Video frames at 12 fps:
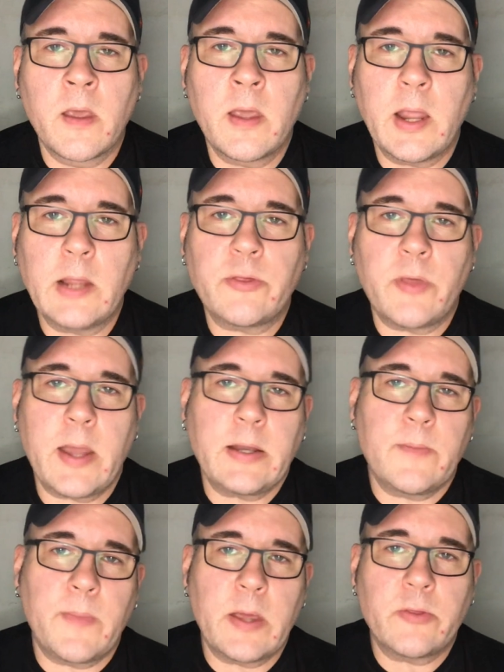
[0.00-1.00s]
It's light
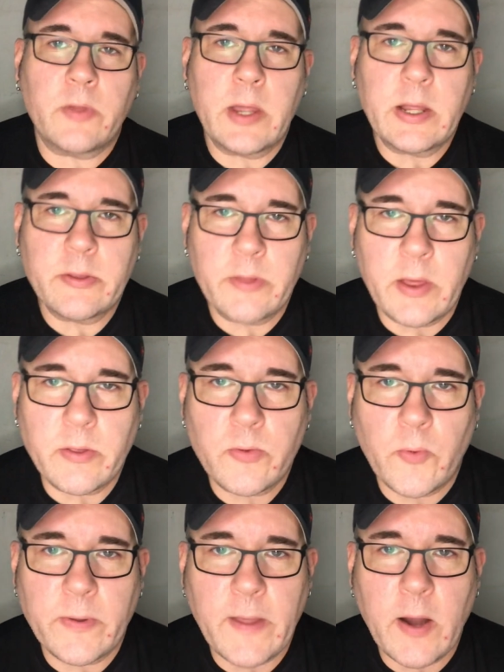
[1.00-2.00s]
that basically exists
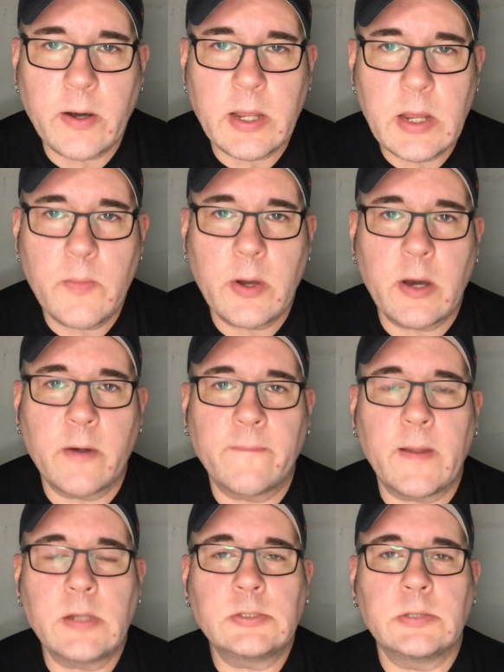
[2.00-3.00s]
without a human
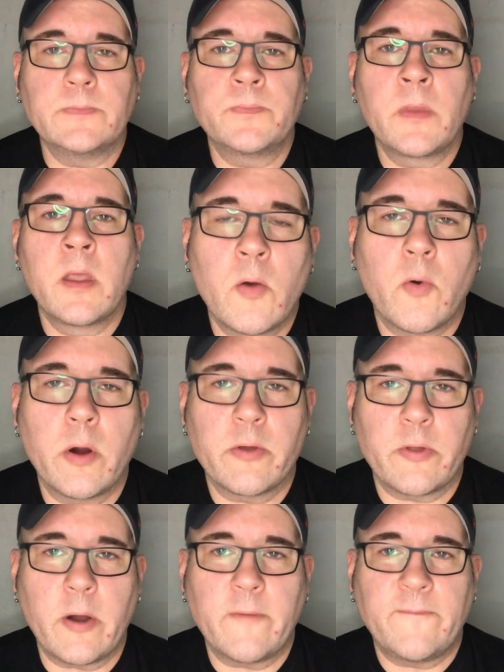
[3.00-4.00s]
intervention. Whereas
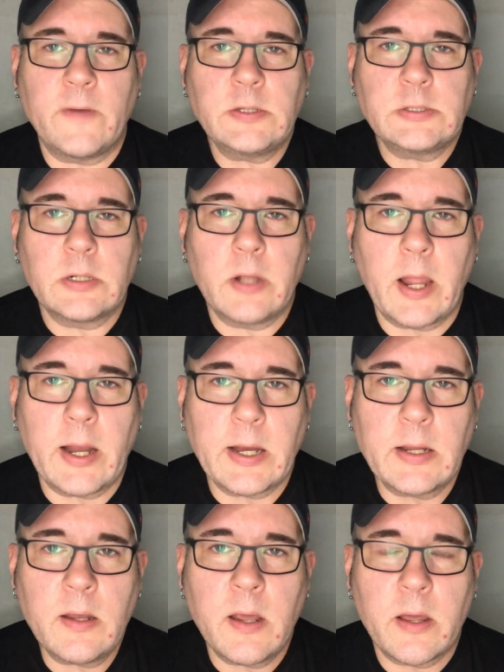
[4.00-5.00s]
artificial
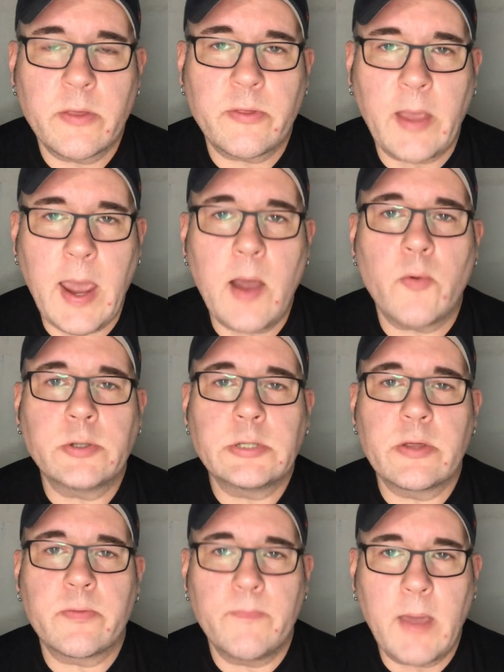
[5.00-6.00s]
lighting is that which
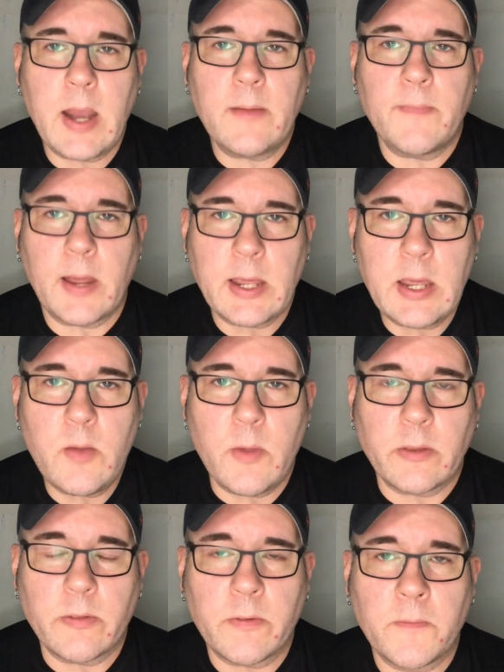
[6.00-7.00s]
is made by
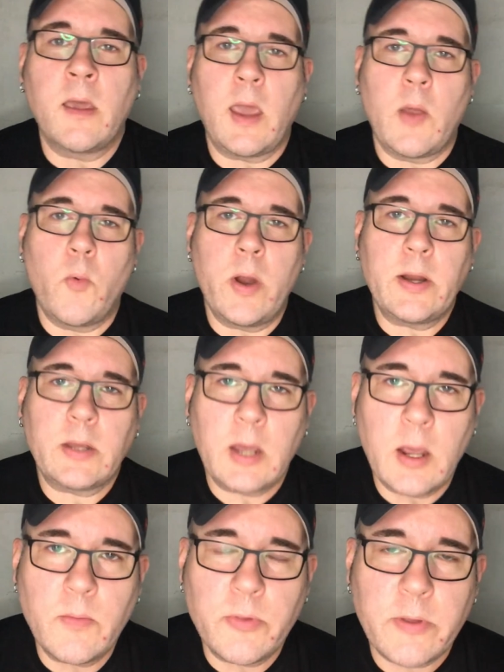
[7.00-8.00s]
humans. And when it
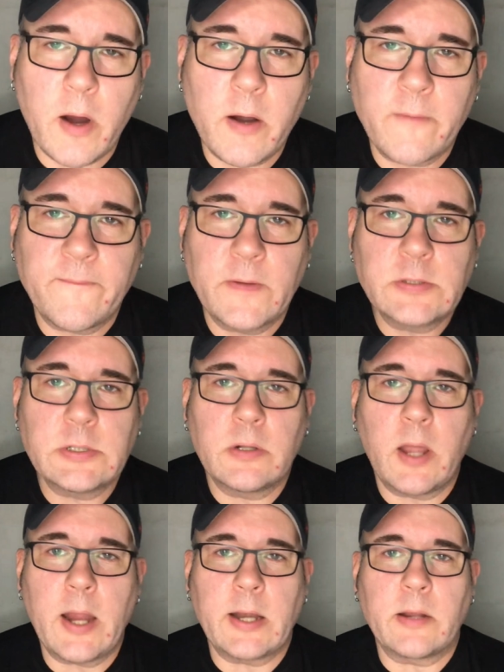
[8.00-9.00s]
comes to artificial
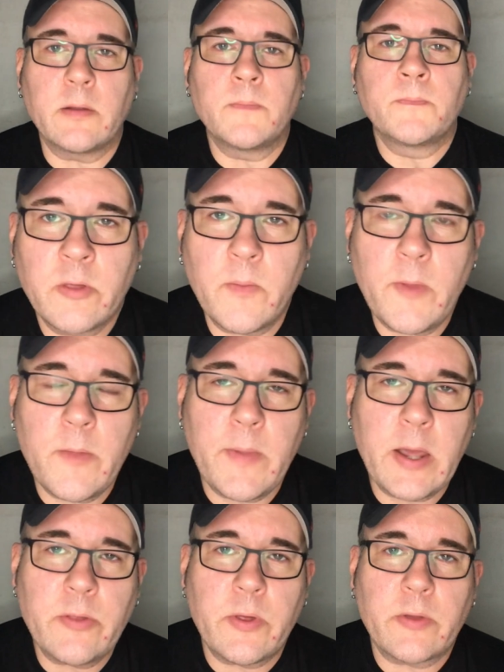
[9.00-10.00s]
lighting, some of the
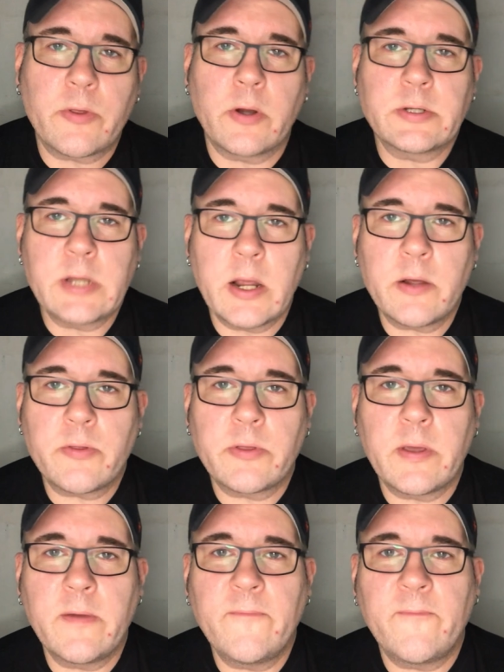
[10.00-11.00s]
basics are
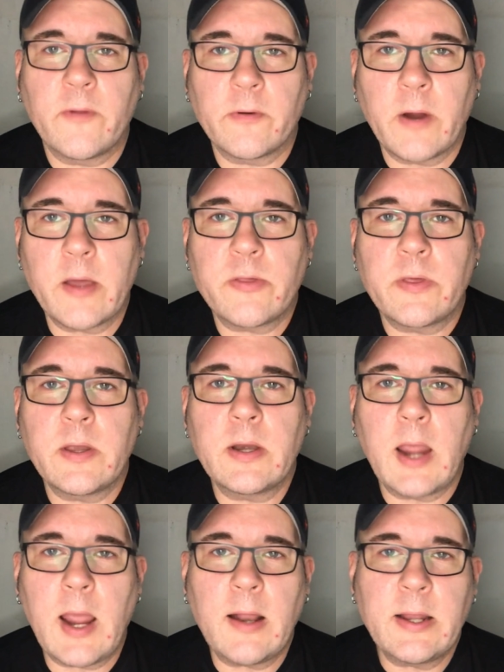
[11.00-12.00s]
tungsten,
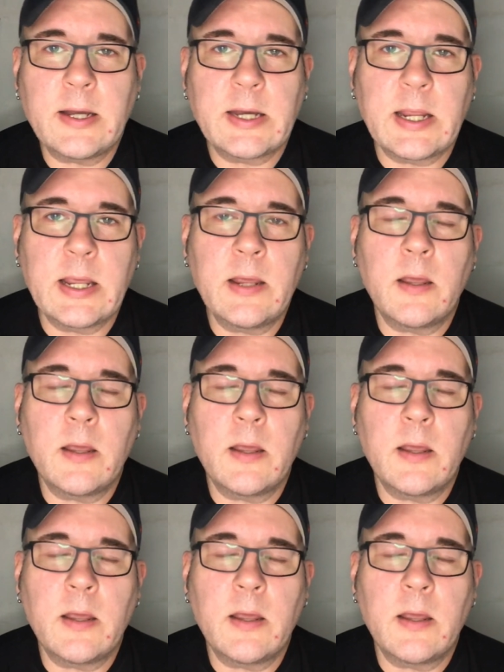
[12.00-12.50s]
fluorescent, LED,